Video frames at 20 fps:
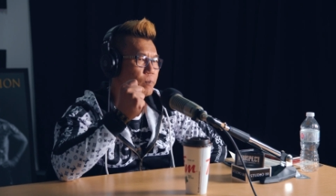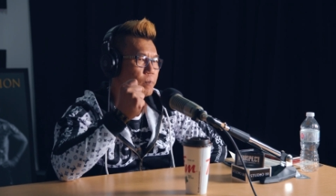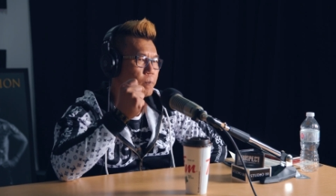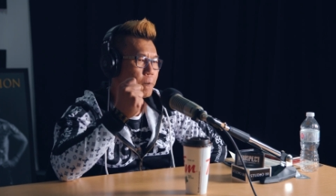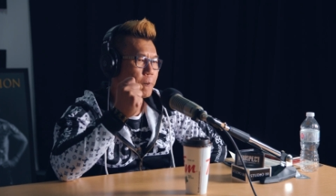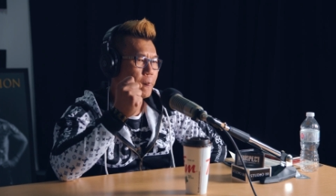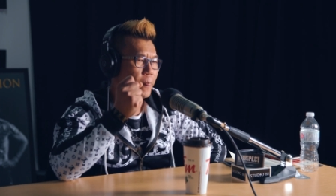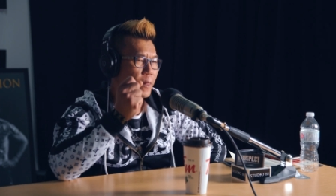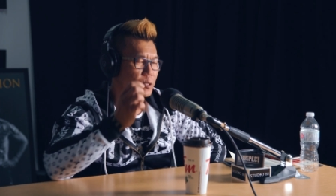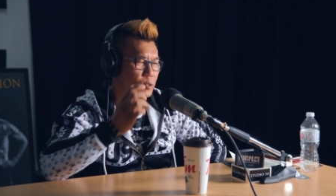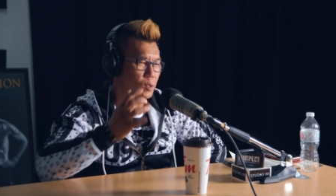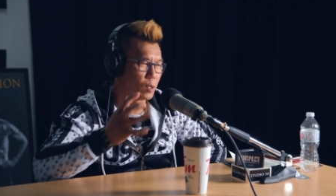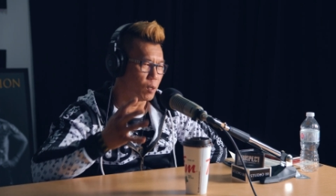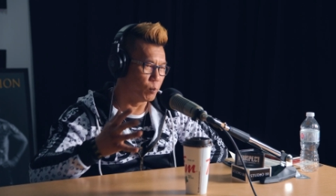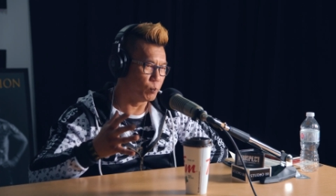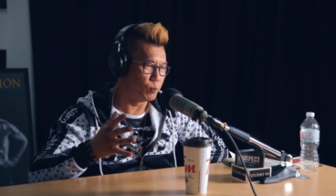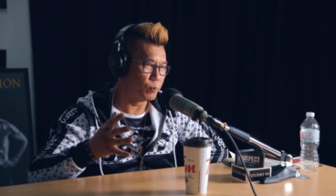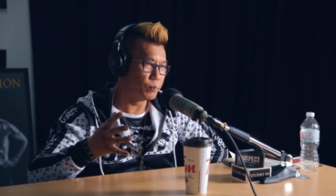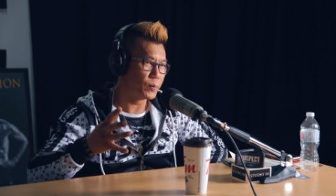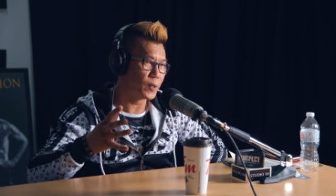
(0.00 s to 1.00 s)
Okay. So
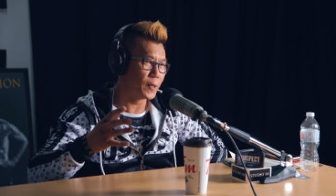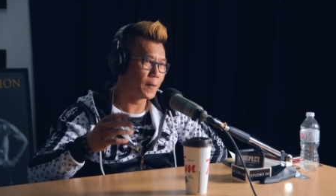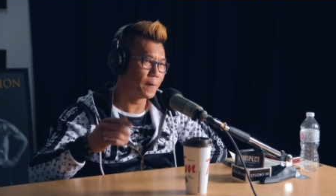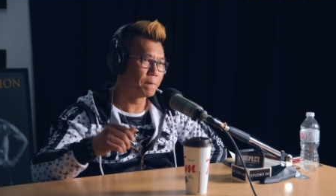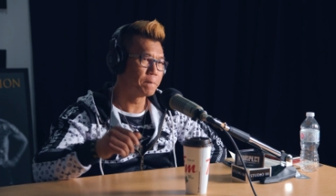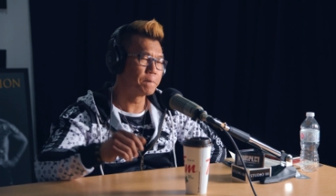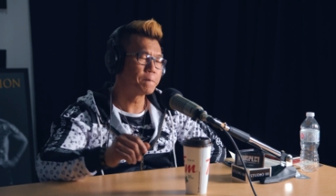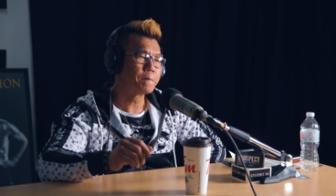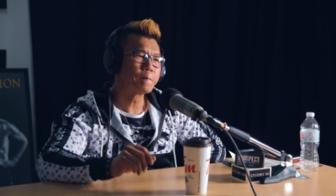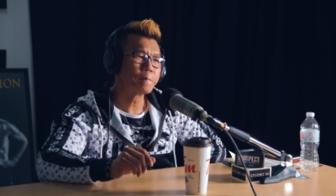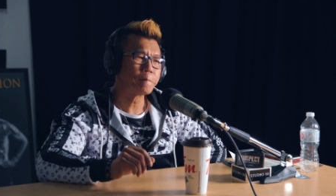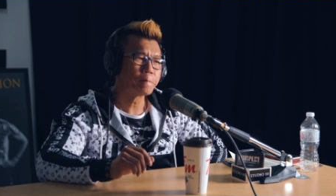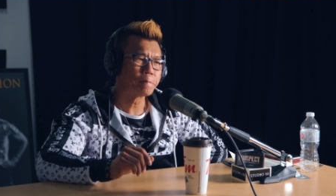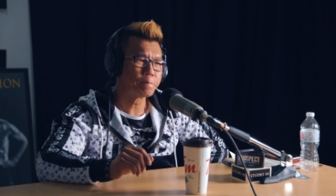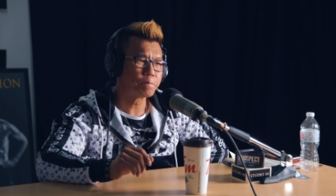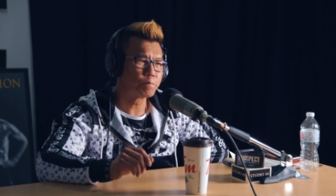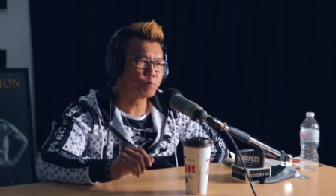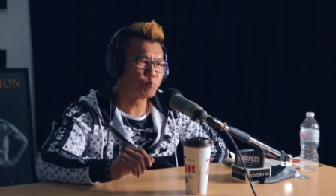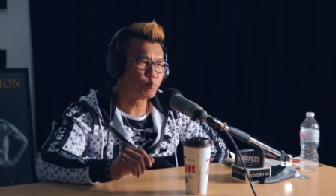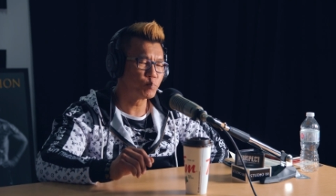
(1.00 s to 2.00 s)
how do you hand
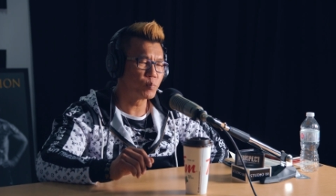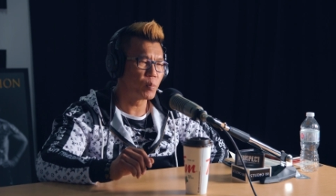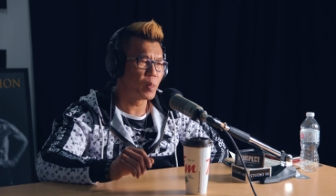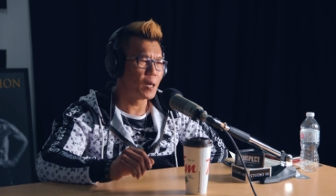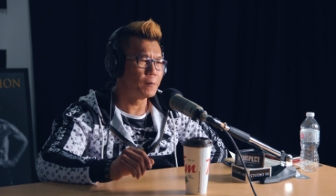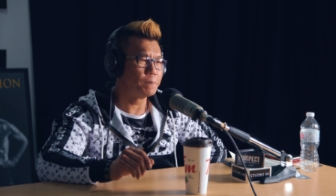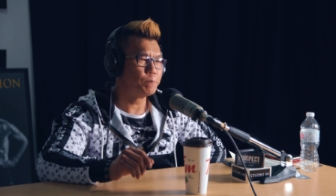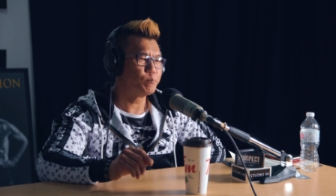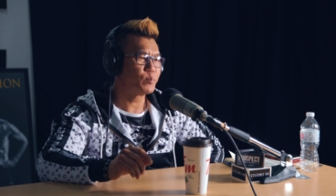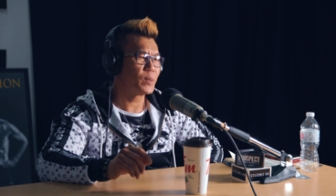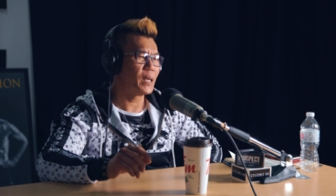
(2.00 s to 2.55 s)
mold fit these?